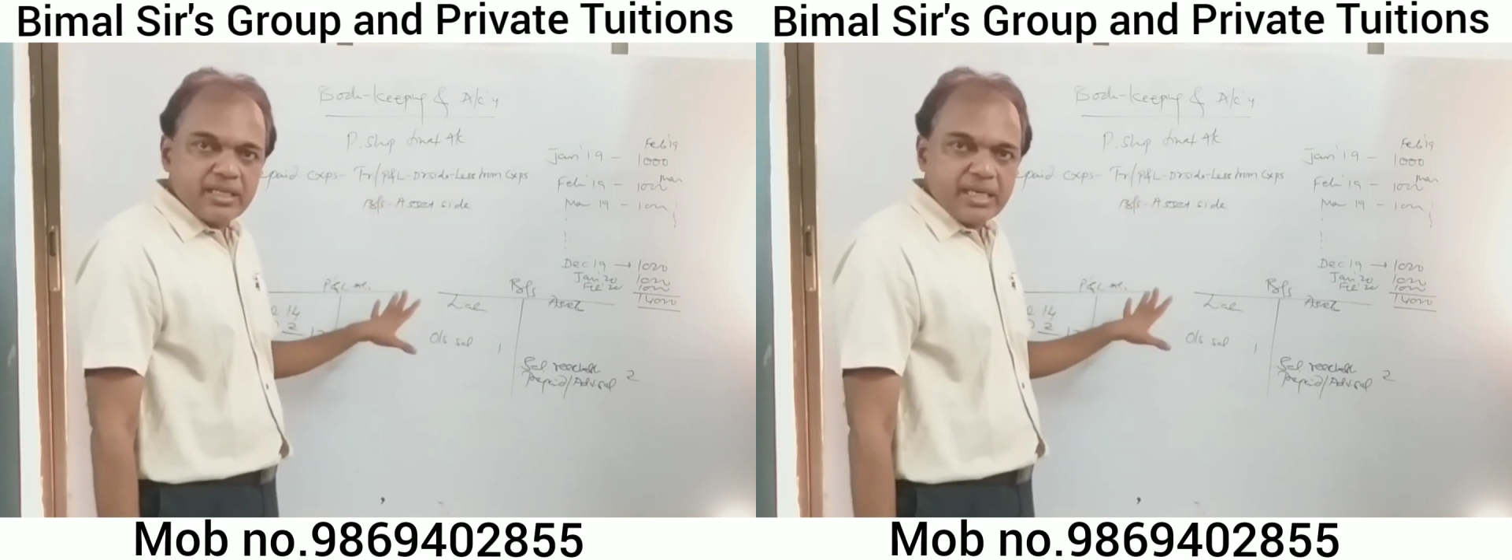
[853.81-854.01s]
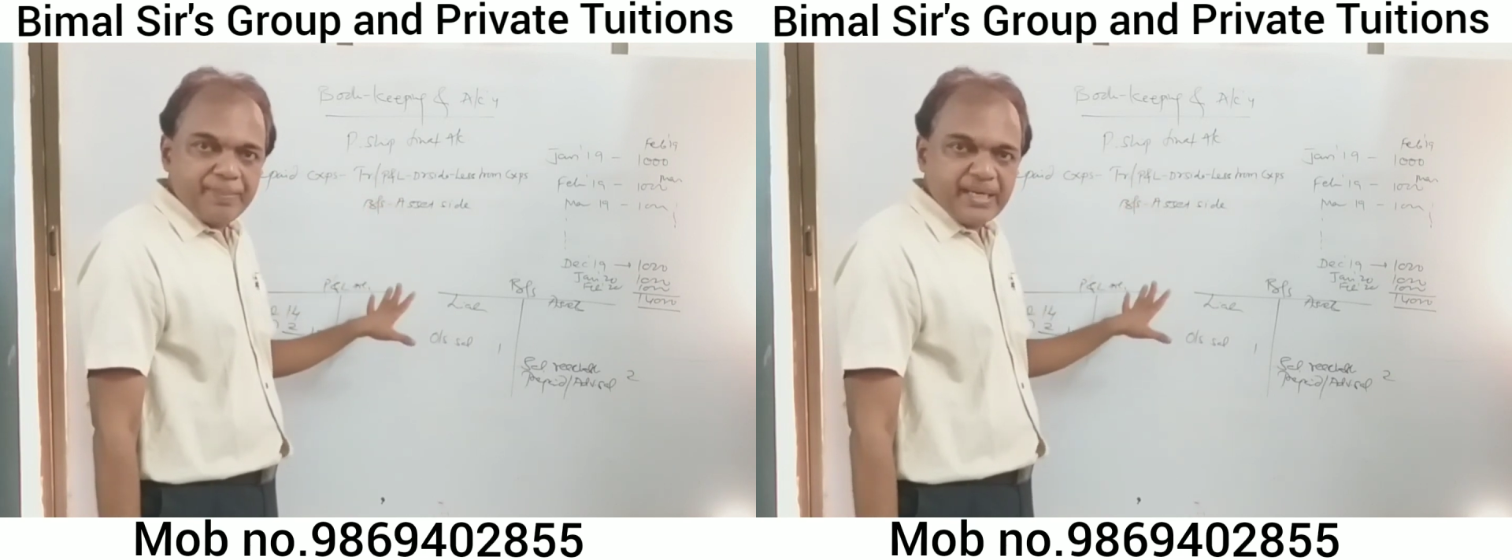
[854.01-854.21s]

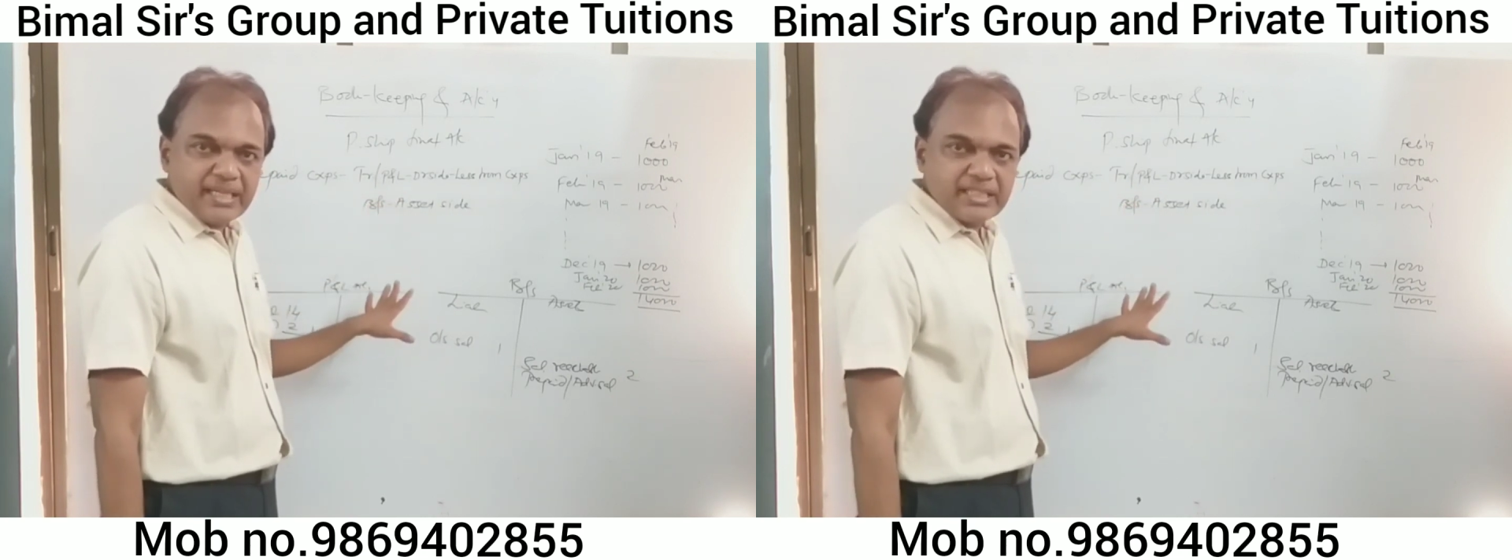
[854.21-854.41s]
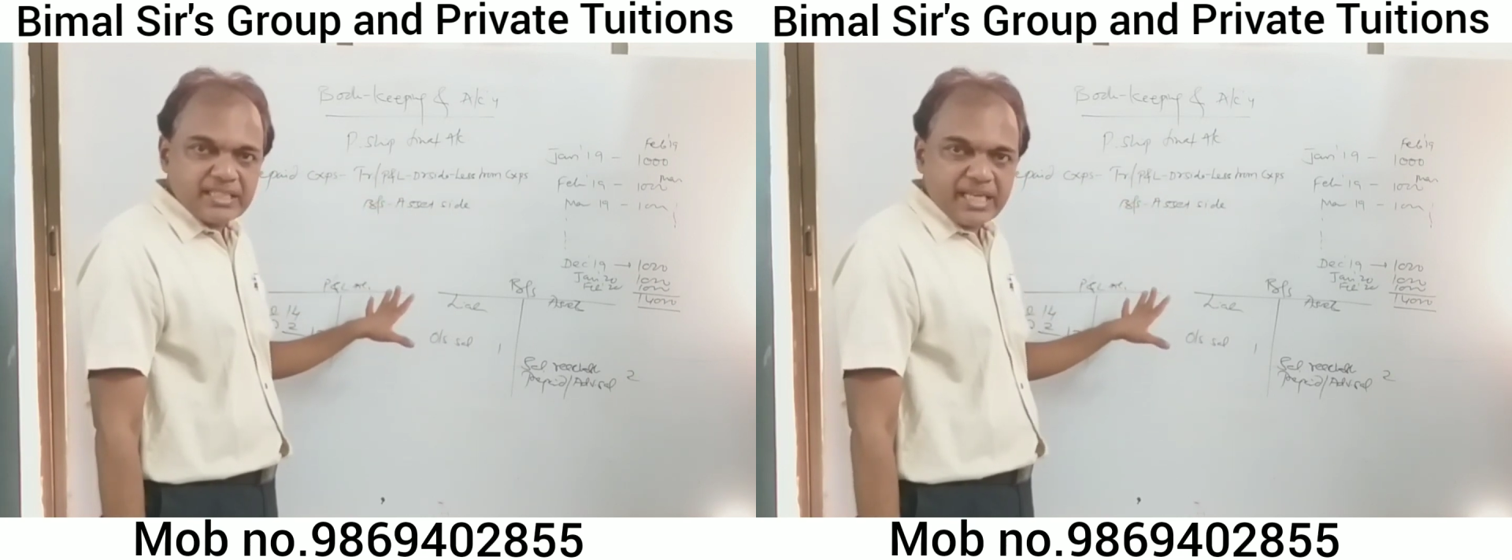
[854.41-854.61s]

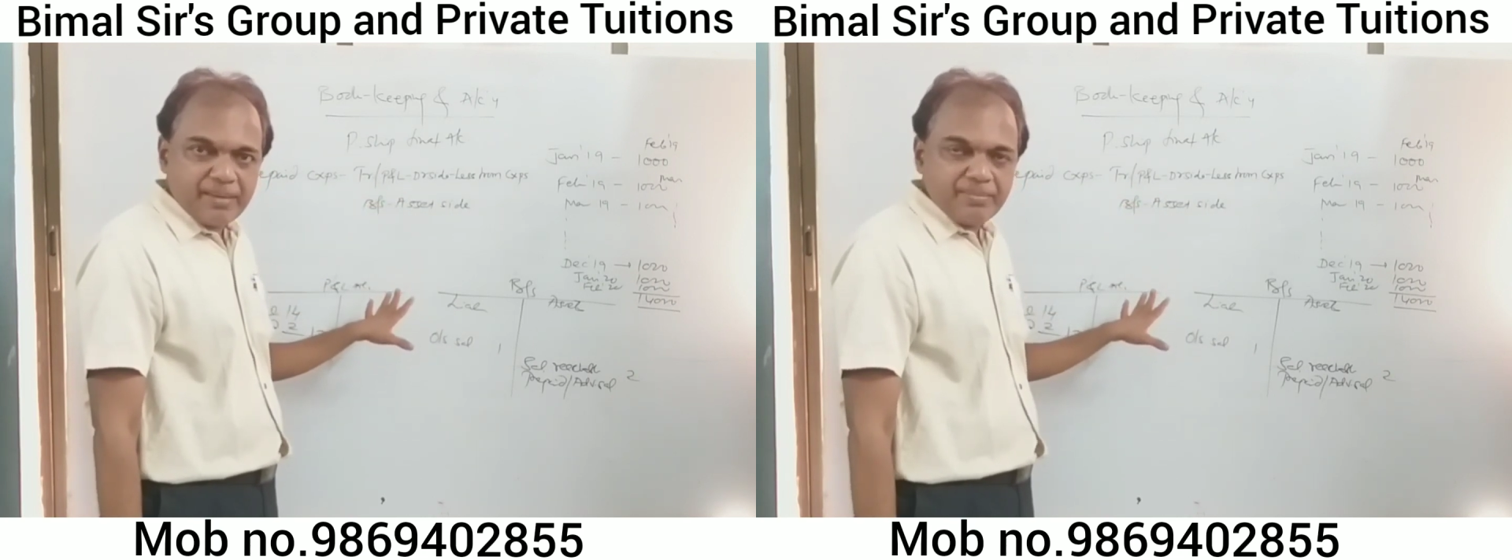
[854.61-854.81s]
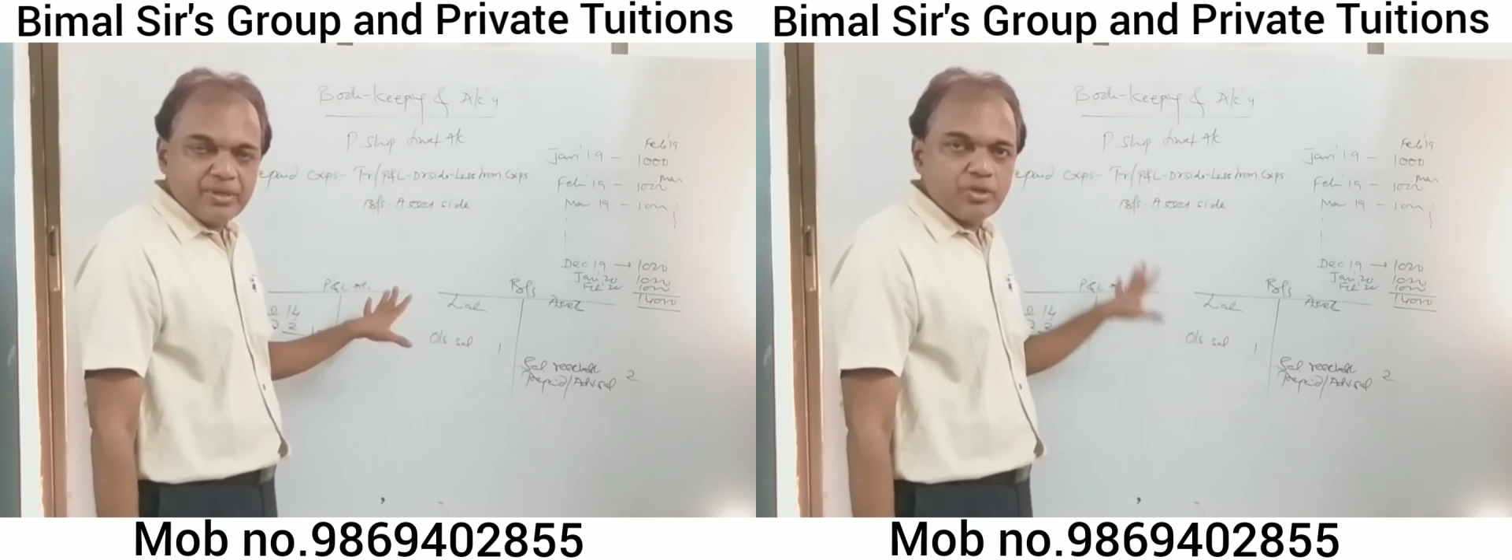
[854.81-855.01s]
repeated the same